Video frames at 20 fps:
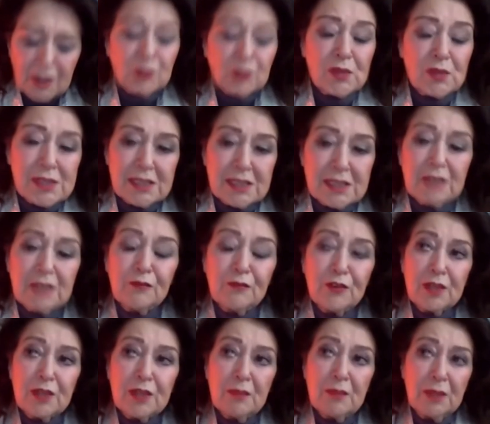was set for
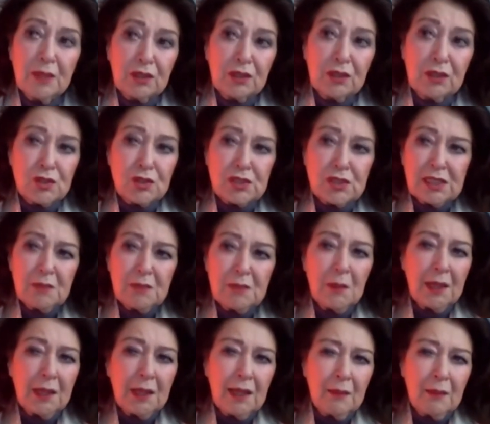them because you see,
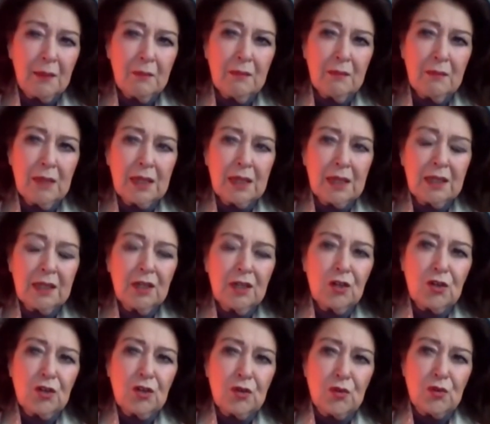Balaam
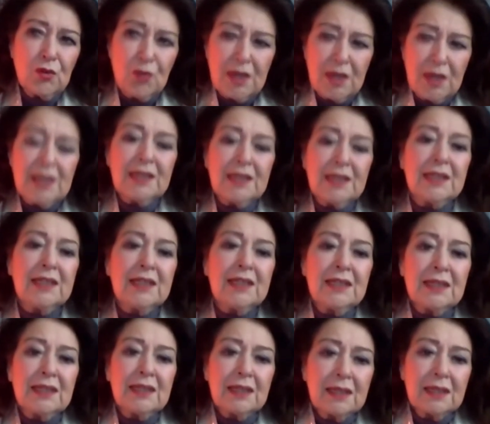
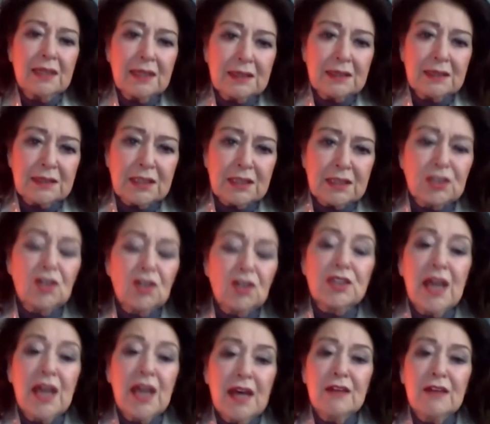really did not
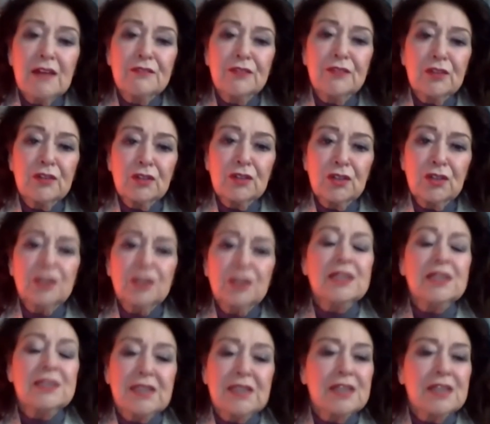have good
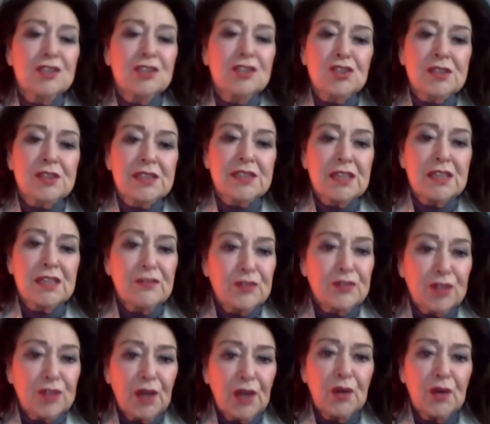intentions,
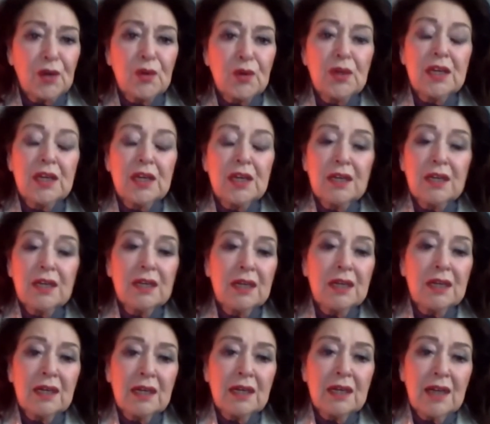even though
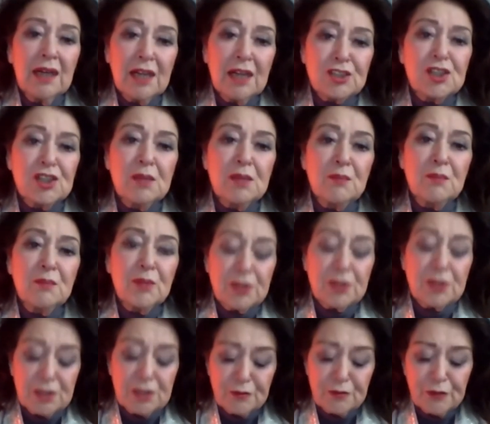Hashem
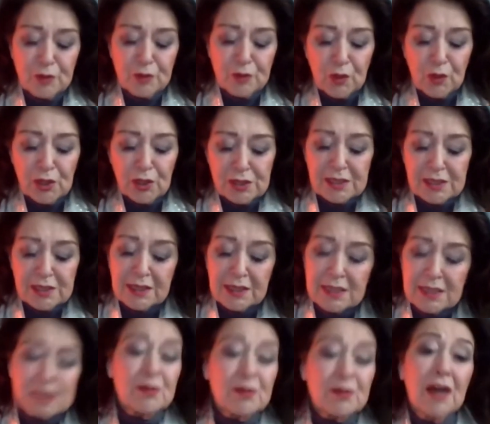put different words in
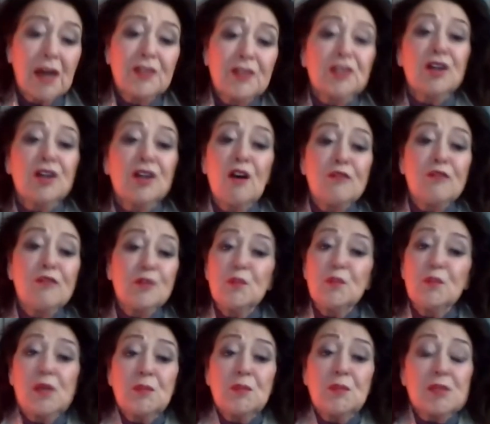his mouth. And often
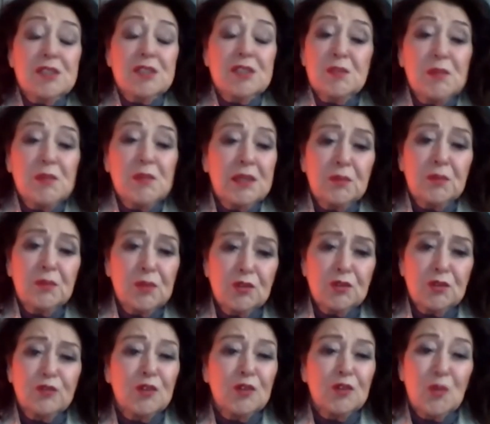people speak
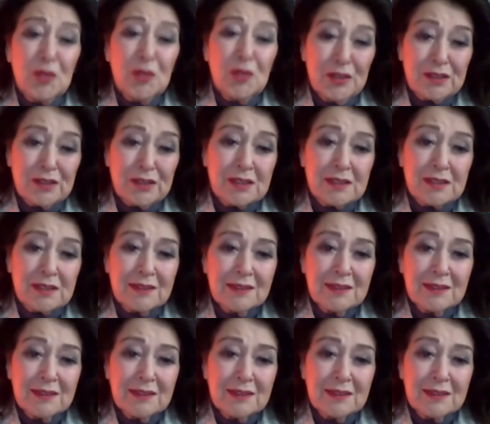beautiful words,